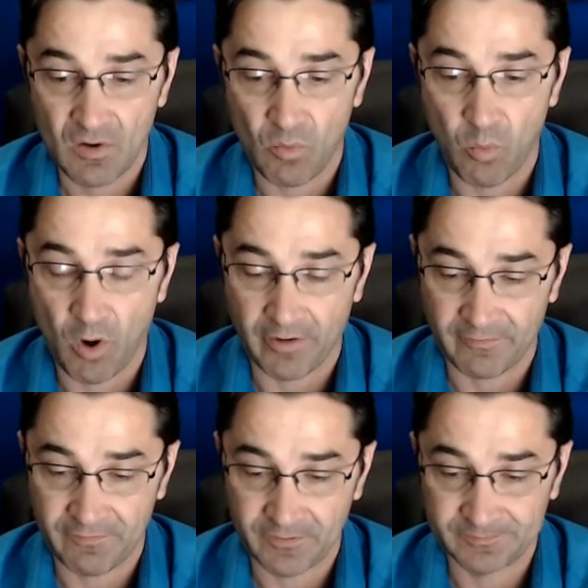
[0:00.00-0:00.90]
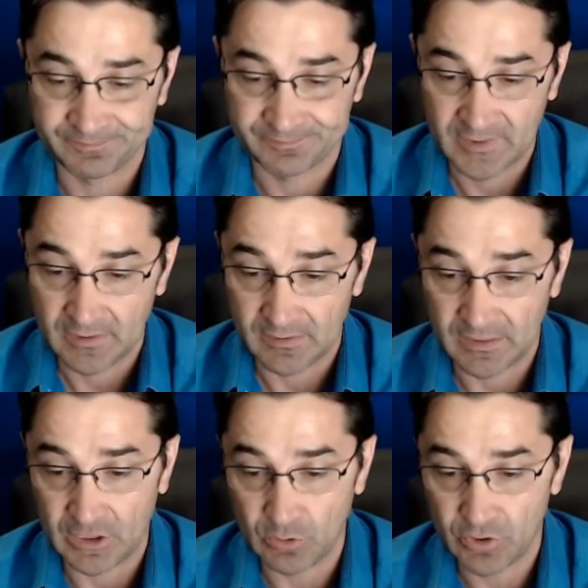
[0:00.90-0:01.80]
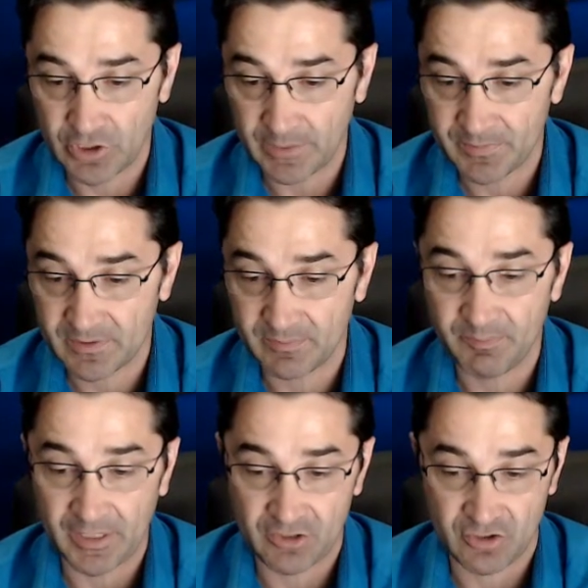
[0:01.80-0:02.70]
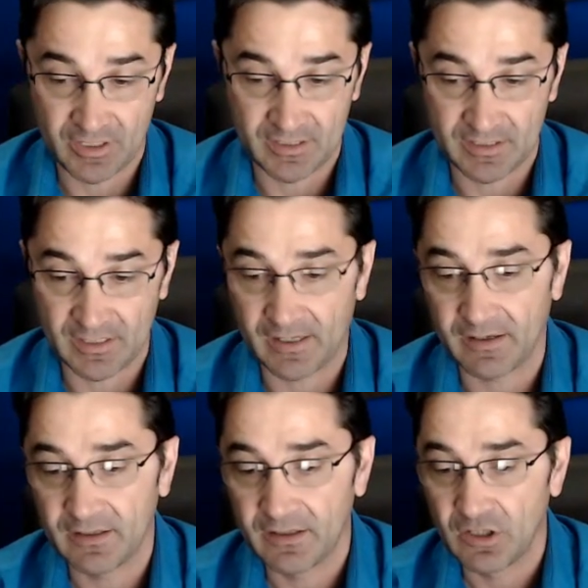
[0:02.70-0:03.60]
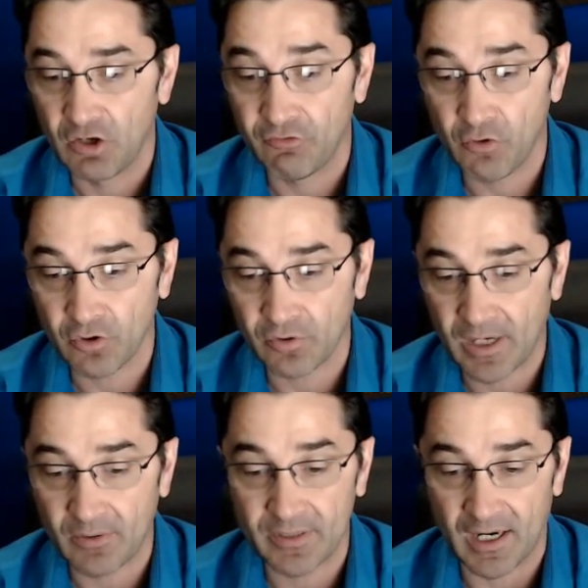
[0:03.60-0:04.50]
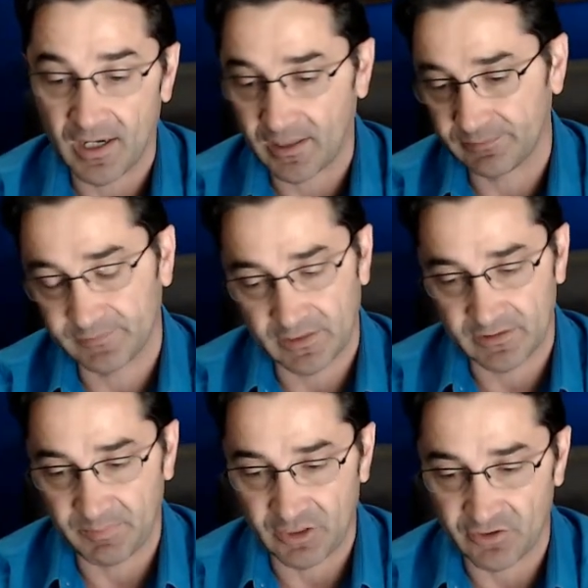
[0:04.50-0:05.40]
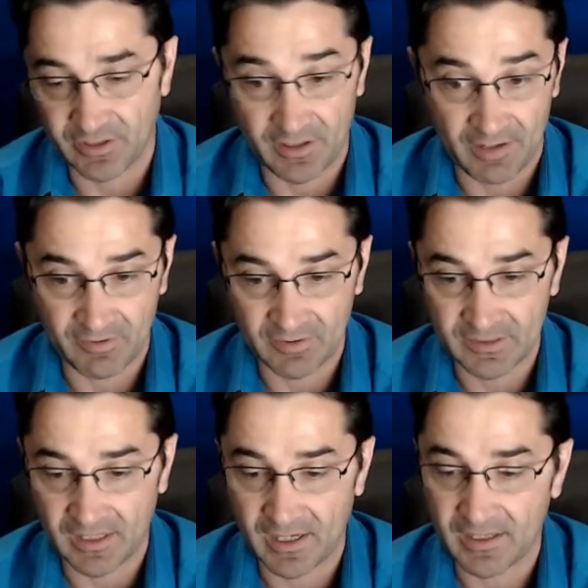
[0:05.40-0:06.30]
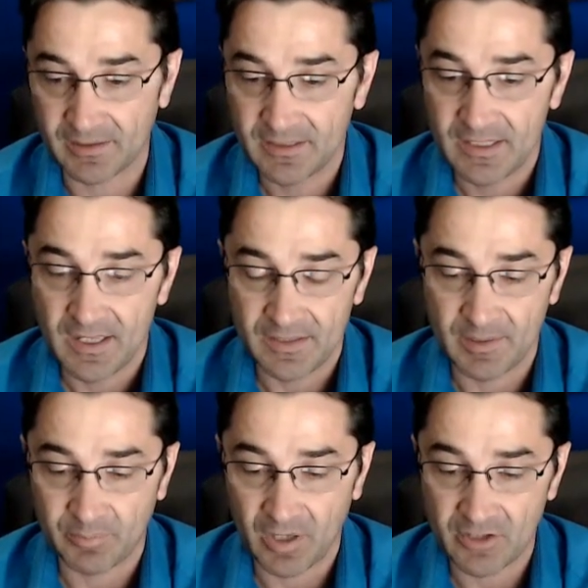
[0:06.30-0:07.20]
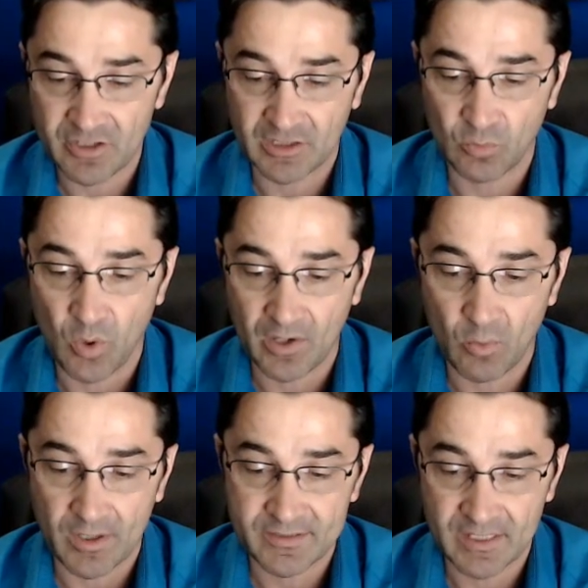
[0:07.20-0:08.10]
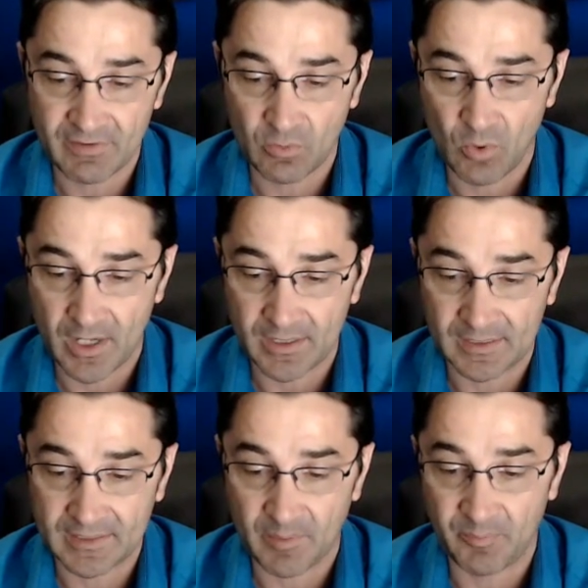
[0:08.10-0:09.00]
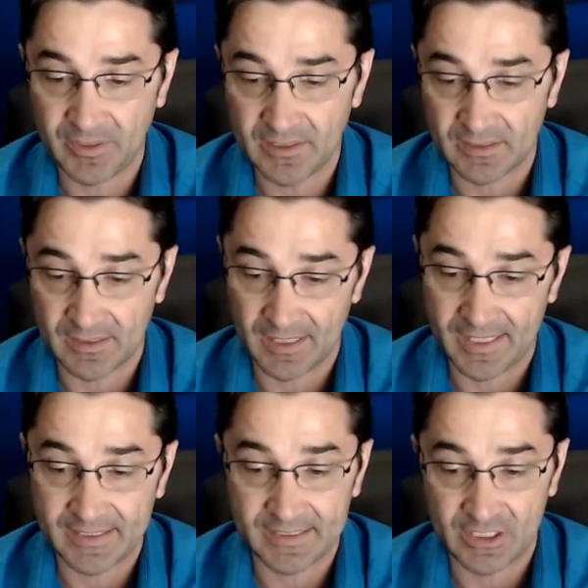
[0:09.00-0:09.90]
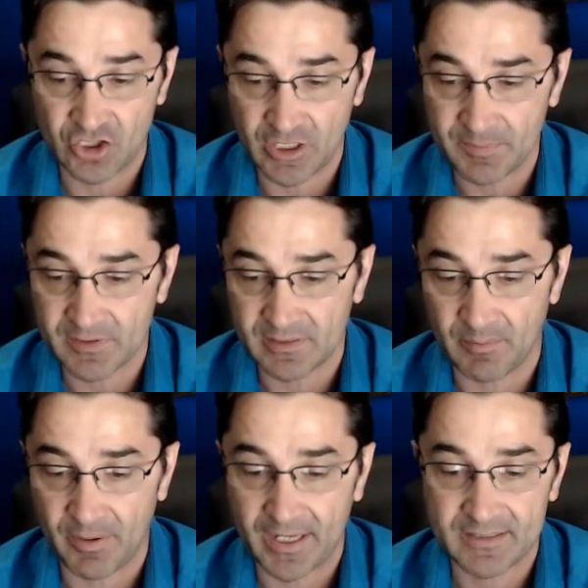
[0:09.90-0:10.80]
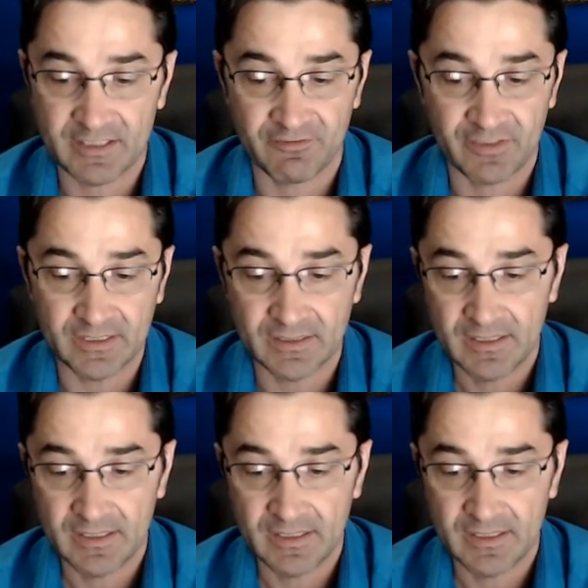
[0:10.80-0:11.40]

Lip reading: Wharf. The two ships pictured in the foreground are, there's a picture here obviously, are the Project 1171 Tapir landing ships. The Black Sea fleet